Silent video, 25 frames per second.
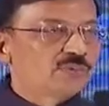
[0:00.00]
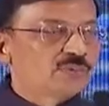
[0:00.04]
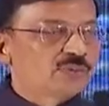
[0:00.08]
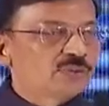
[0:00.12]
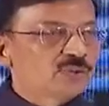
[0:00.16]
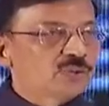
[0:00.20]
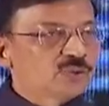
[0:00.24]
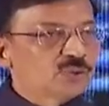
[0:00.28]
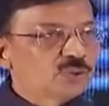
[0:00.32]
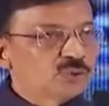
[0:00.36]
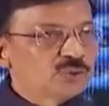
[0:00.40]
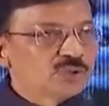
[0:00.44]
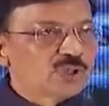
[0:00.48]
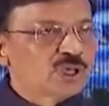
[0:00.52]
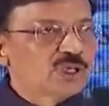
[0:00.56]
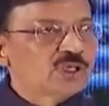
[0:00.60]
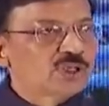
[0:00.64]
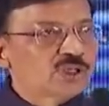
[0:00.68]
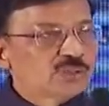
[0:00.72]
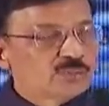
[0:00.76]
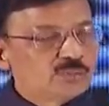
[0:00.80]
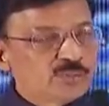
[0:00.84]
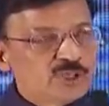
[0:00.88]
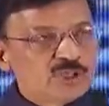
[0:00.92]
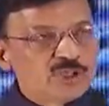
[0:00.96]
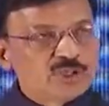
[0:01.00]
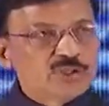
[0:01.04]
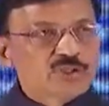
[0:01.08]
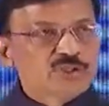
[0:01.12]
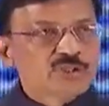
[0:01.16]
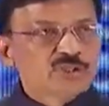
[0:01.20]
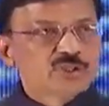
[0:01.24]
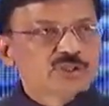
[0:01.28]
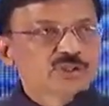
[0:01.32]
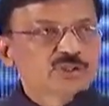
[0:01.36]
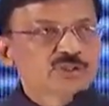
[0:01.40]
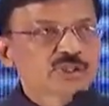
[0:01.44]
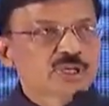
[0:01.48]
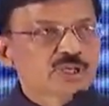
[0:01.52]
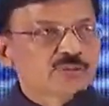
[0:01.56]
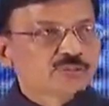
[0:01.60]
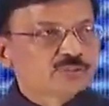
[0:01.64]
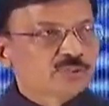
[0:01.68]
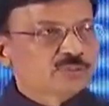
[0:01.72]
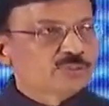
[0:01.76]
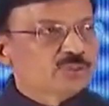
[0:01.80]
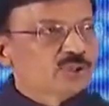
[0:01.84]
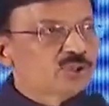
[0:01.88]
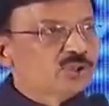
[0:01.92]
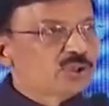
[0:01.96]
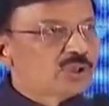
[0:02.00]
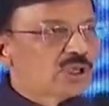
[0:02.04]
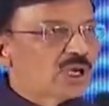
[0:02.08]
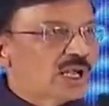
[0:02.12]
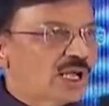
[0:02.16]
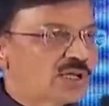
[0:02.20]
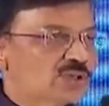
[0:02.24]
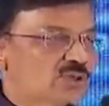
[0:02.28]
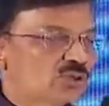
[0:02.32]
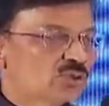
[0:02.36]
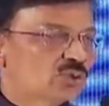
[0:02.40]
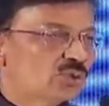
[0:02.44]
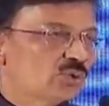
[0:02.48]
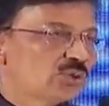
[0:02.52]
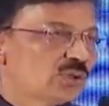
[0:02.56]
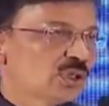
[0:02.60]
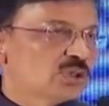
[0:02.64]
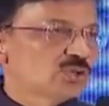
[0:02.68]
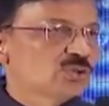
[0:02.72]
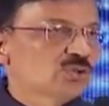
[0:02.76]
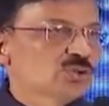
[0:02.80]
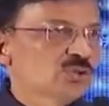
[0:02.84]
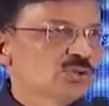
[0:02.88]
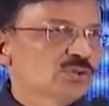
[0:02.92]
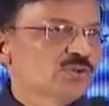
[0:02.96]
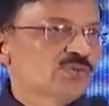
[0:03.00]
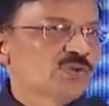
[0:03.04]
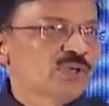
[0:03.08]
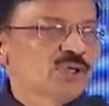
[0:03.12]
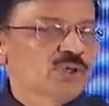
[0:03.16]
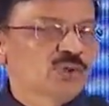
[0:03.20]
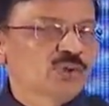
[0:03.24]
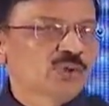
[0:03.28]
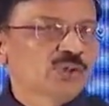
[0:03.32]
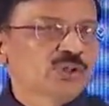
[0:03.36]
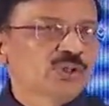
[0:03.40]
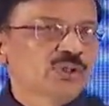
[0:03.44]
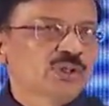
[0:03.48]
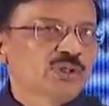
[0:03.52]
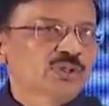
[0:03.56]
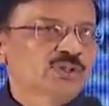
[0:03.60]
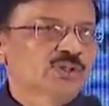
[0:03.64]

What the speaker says: two young ministers, and from the last 2 years also we are doing this.